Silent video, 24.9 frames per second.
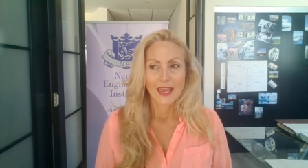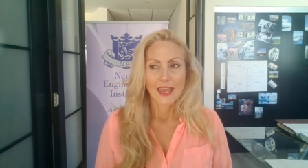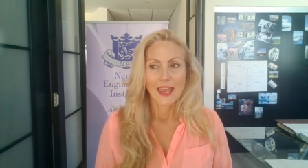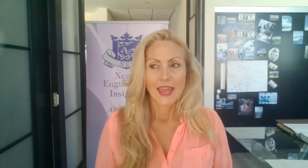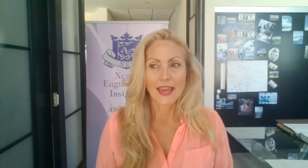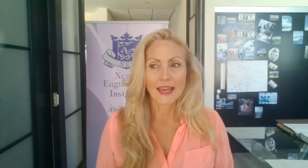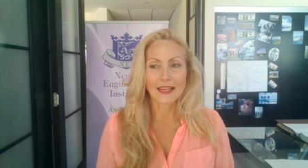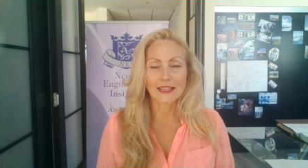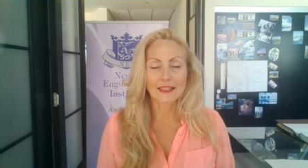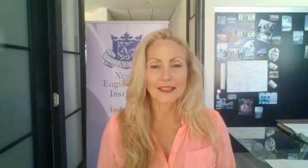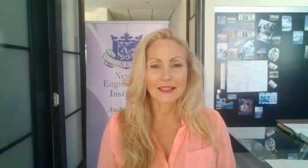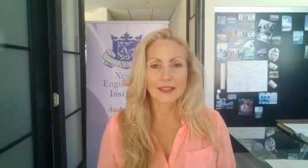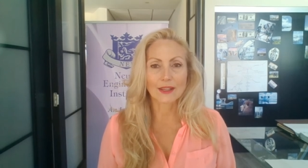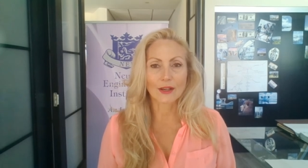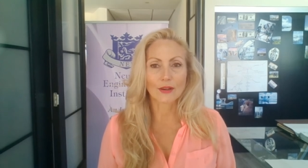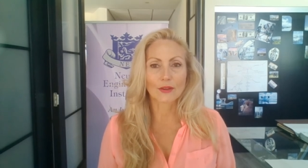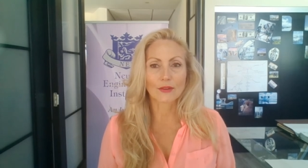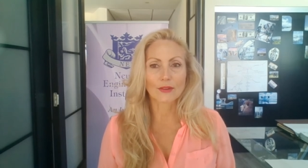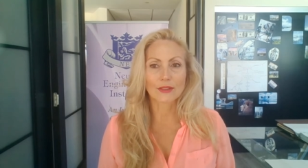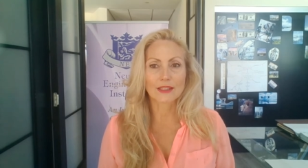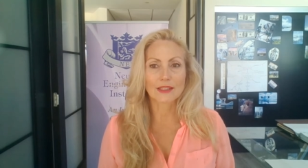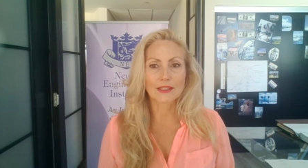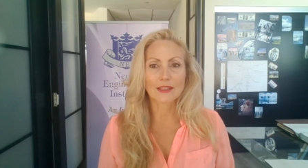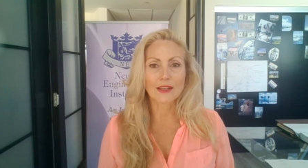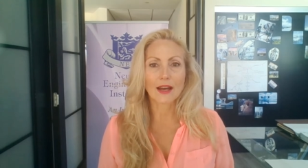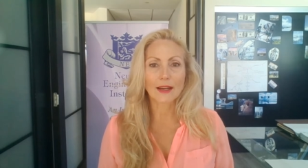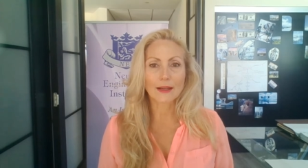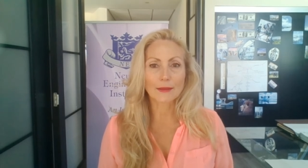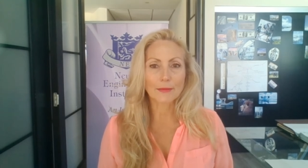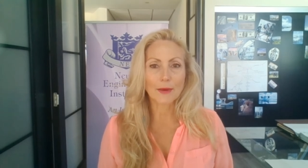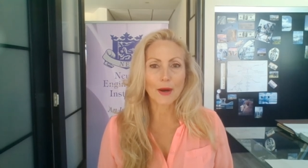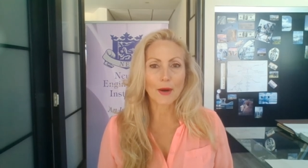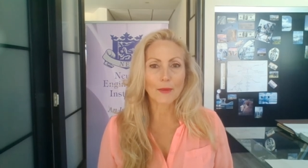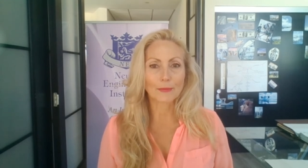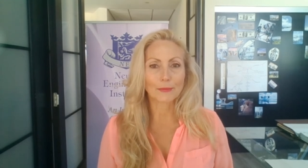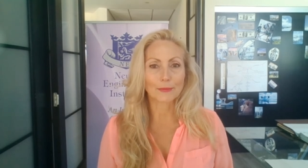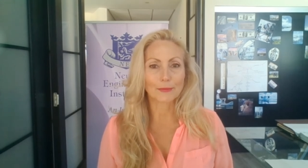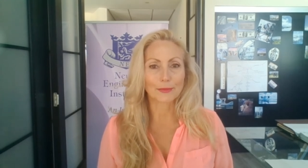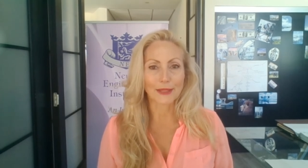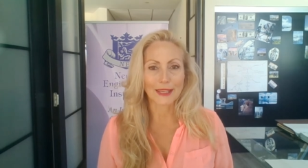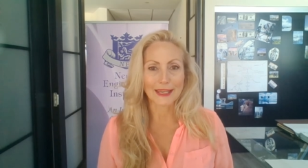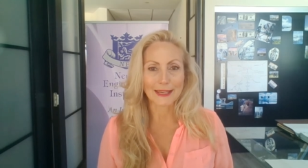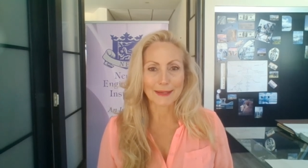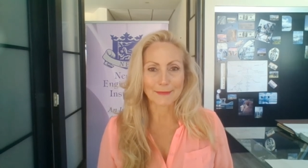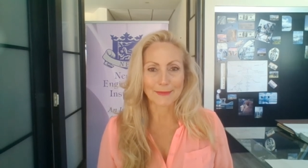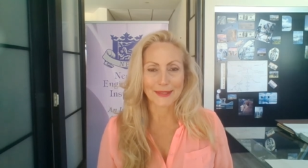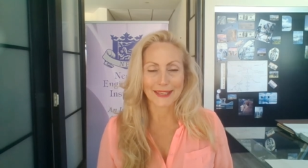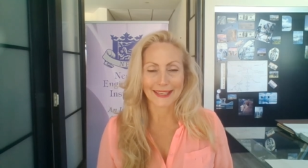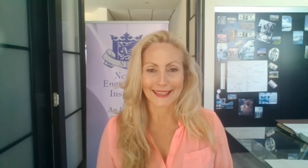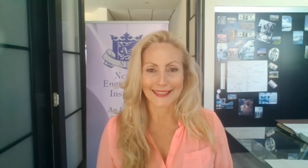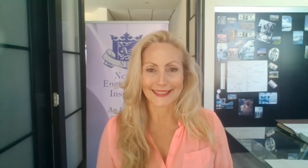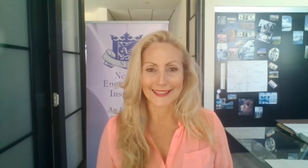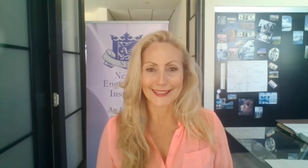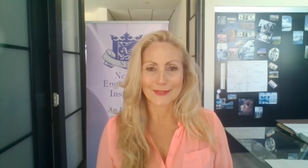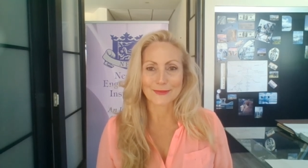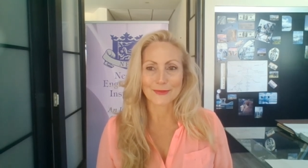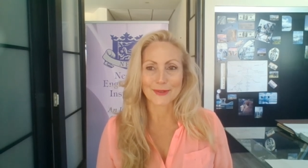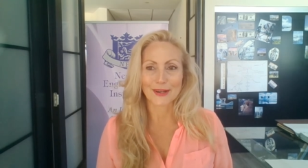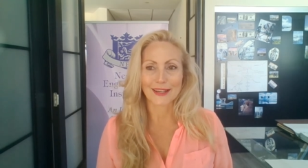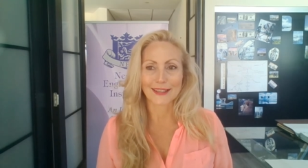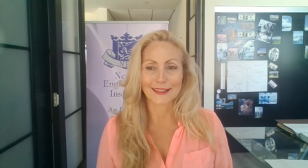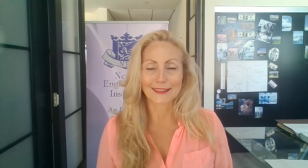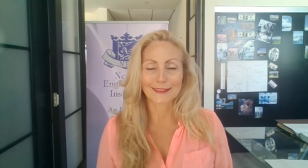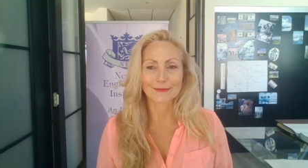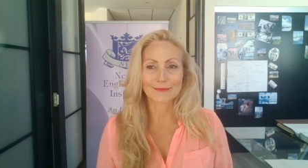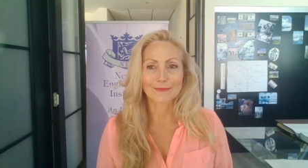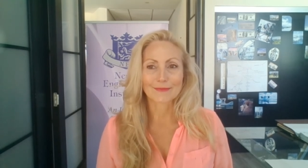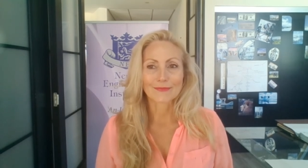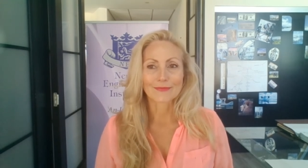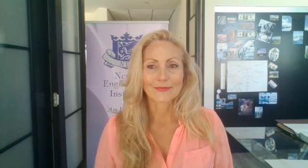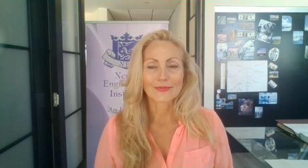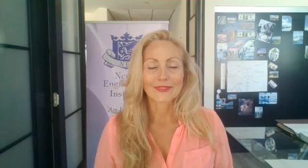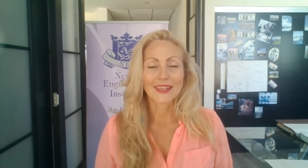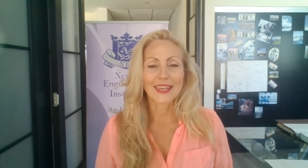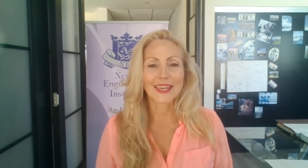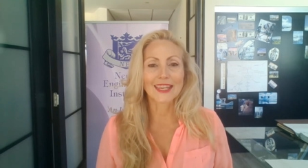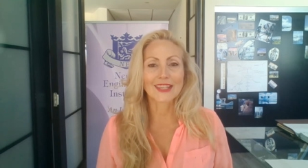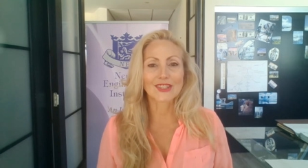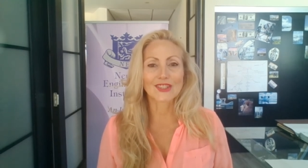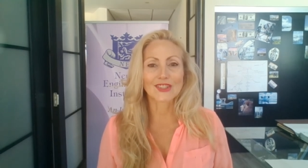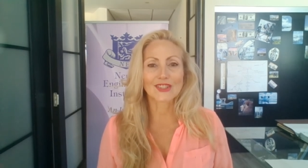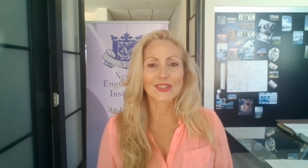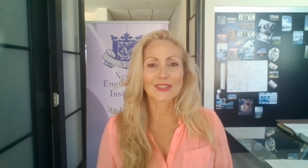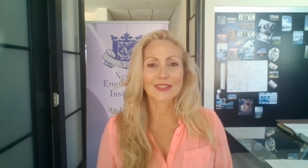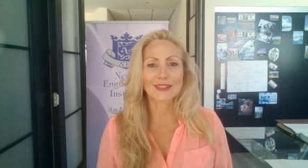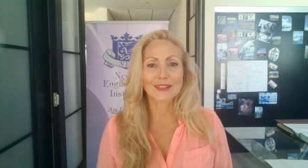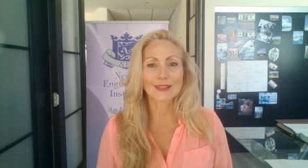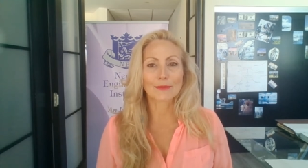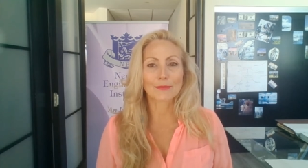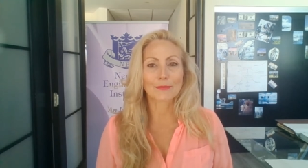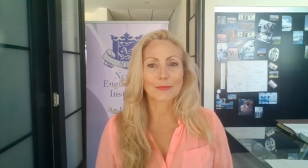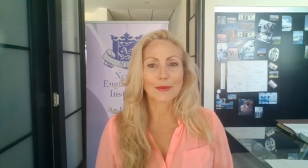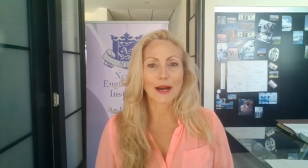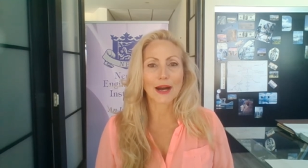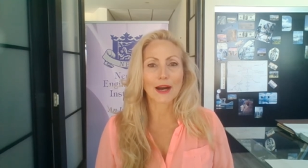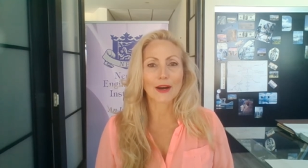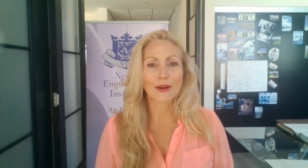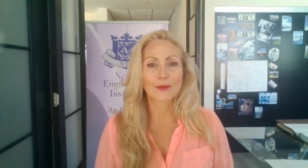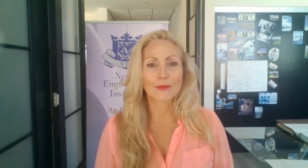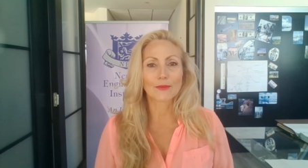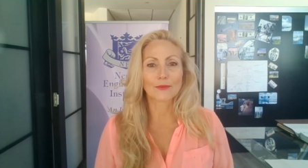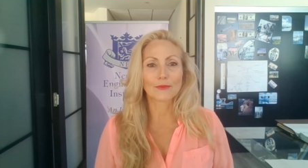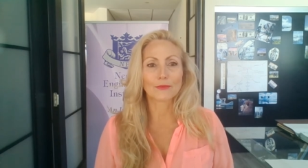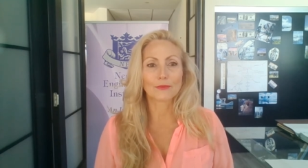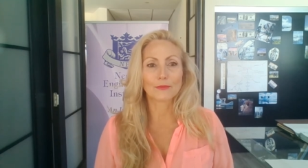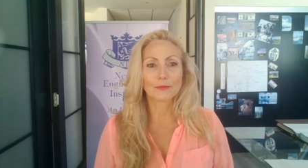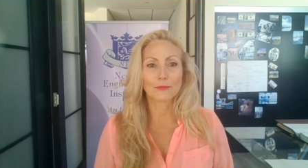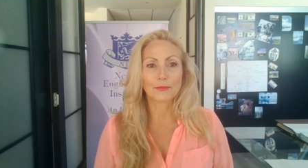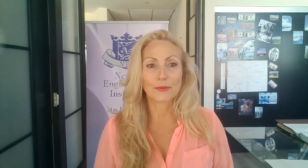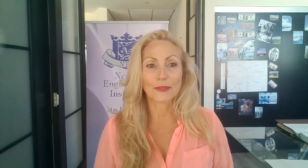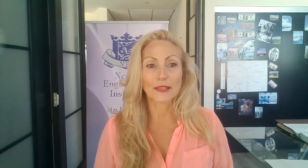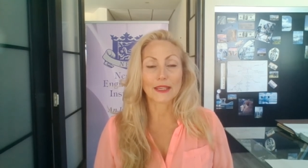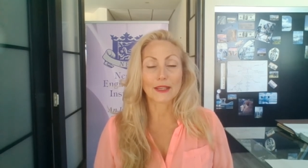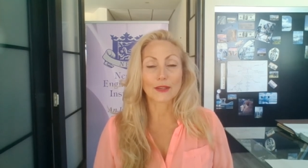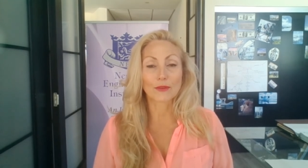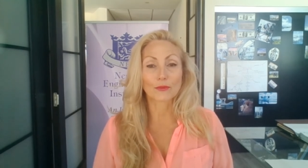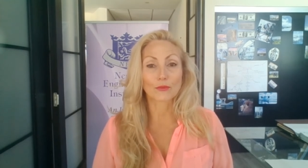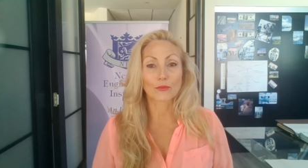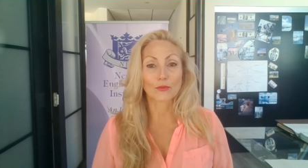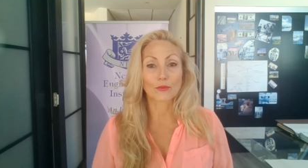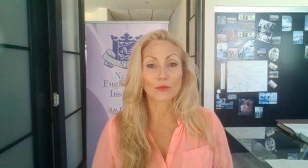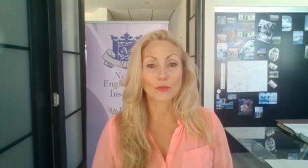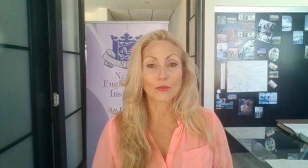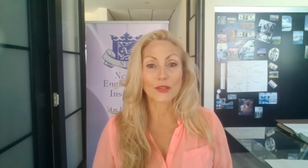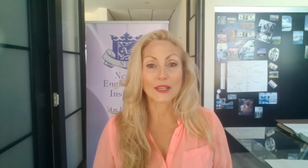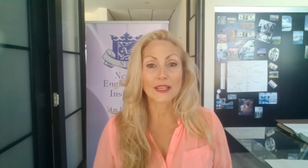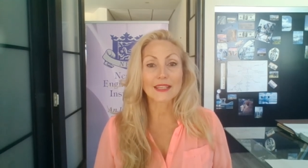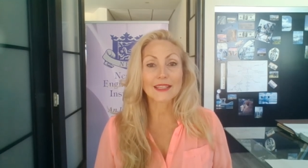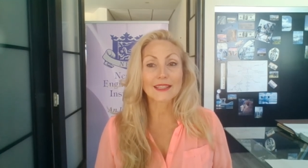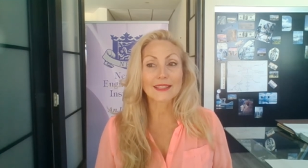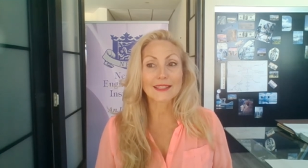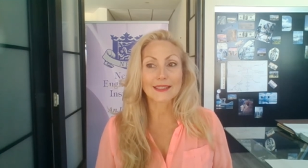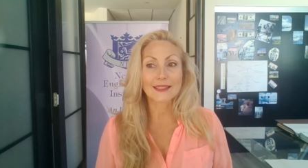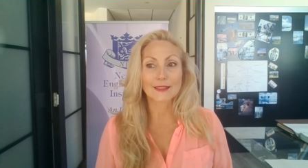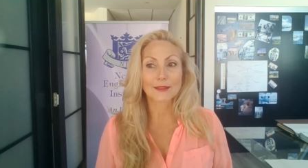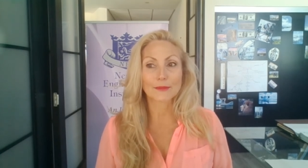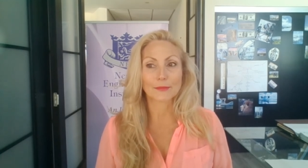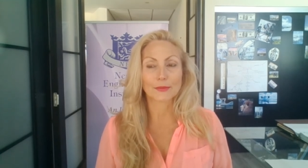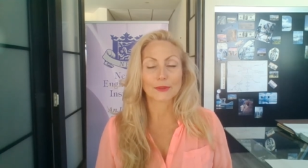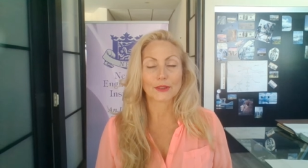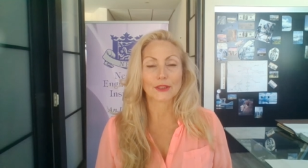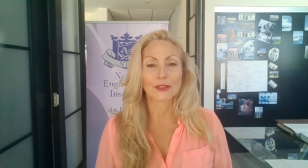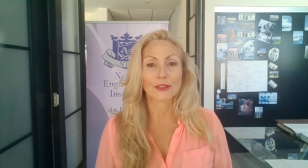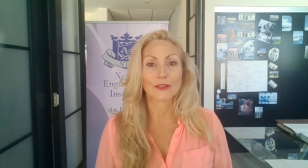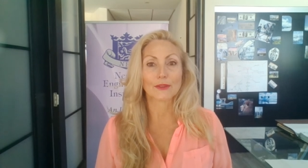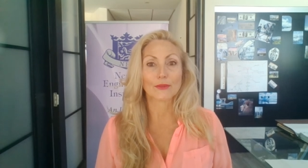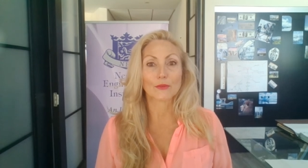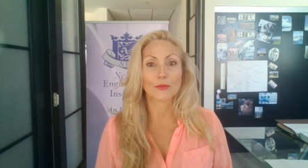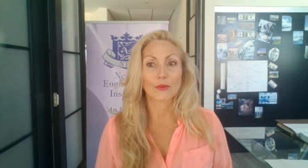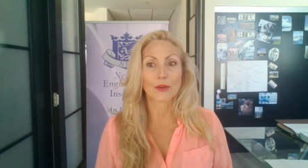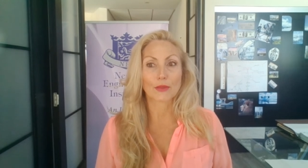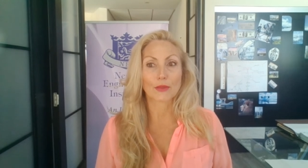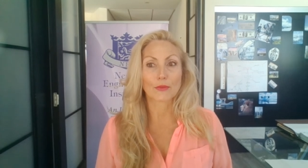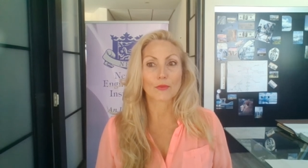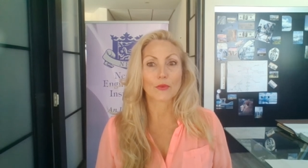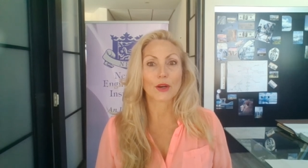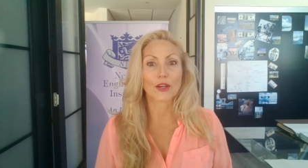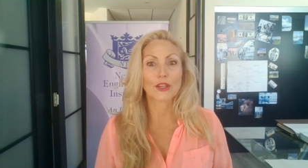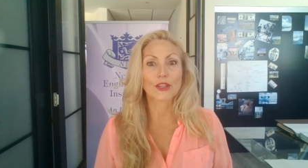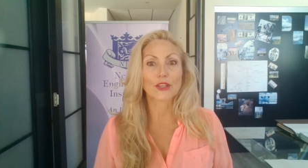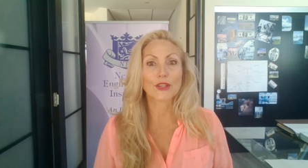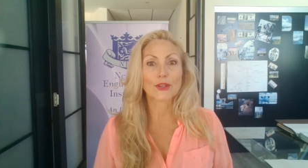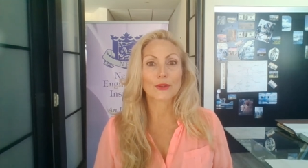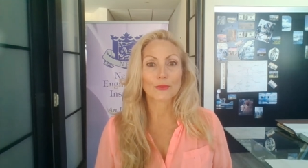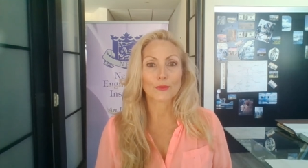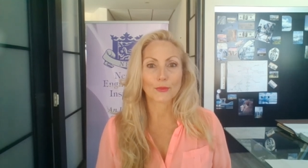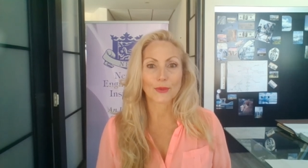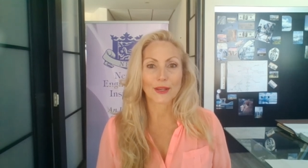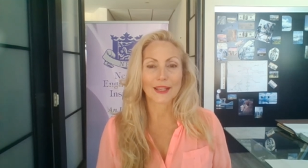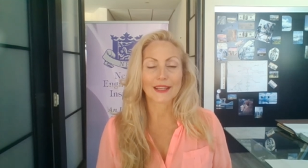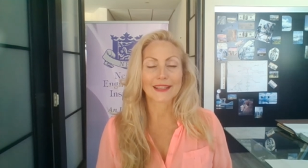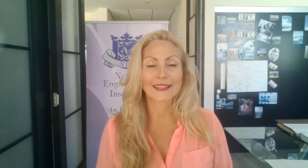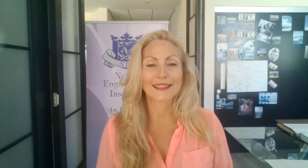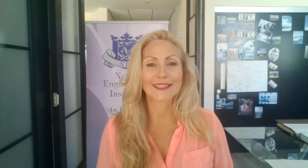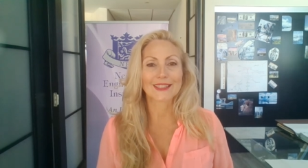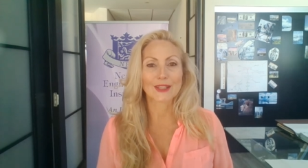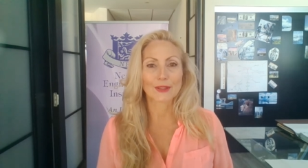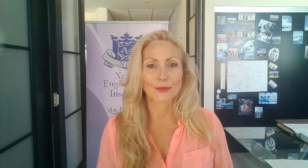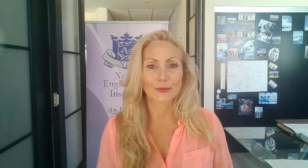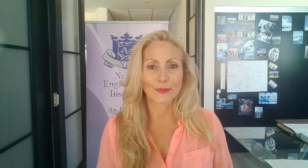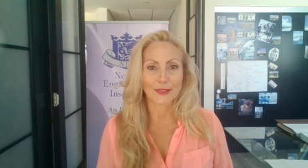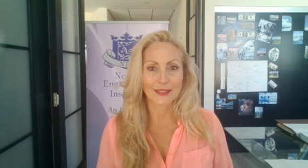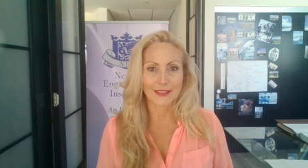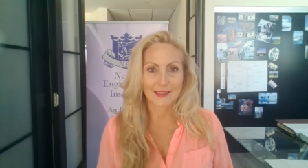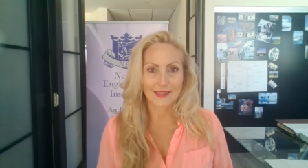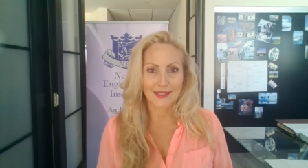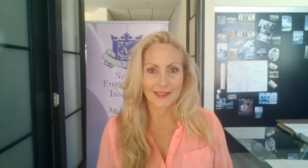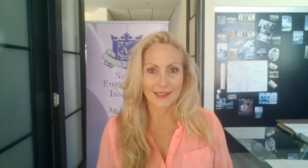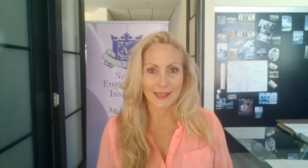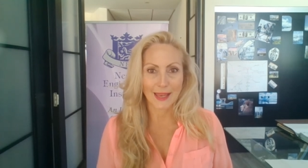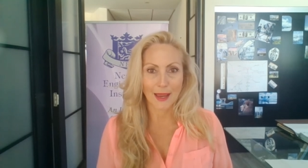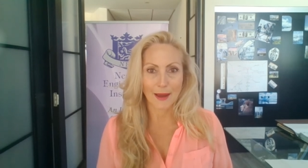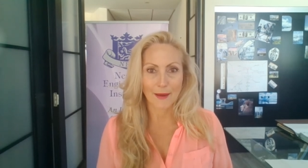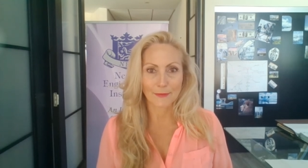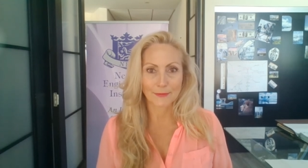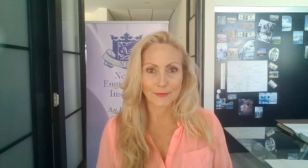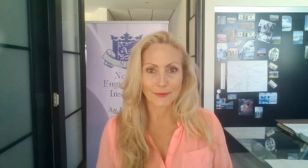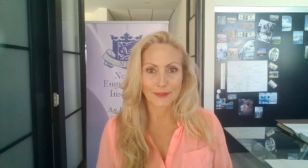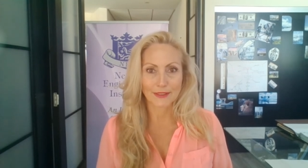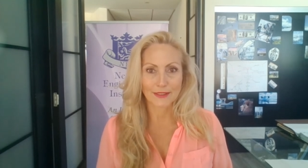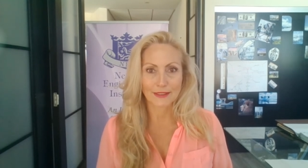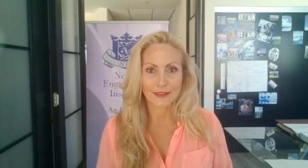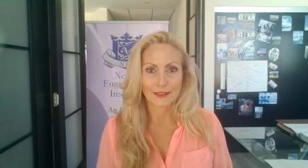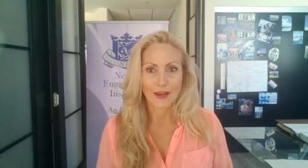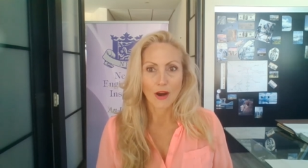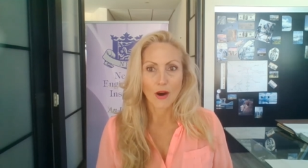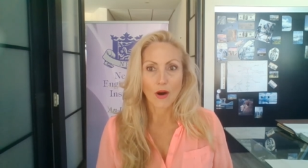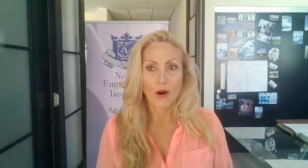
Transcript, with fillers: And so it's not about blaming anyone, it's just about being reasonable with what you're willing to accept,